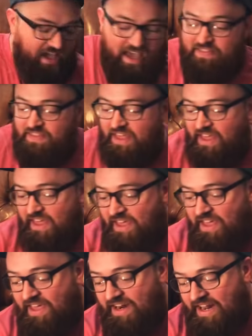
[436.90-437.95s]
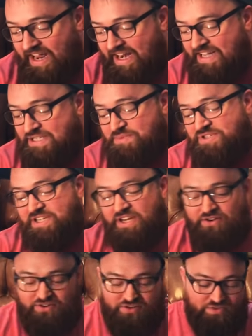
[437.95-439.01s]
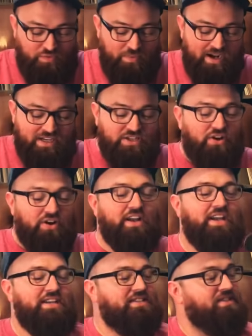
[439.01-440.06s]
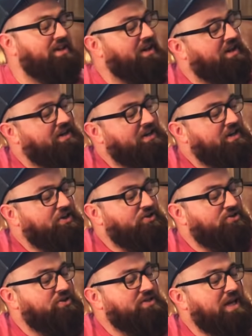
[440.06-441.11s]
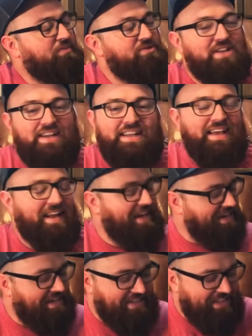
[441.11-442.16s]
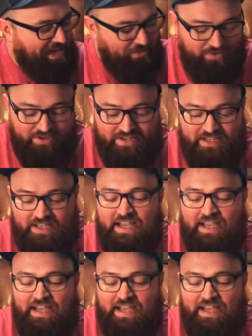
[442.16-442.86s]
And then I got some stickers for my guitar case. The Your Turntable's Not Dead, had to get that one.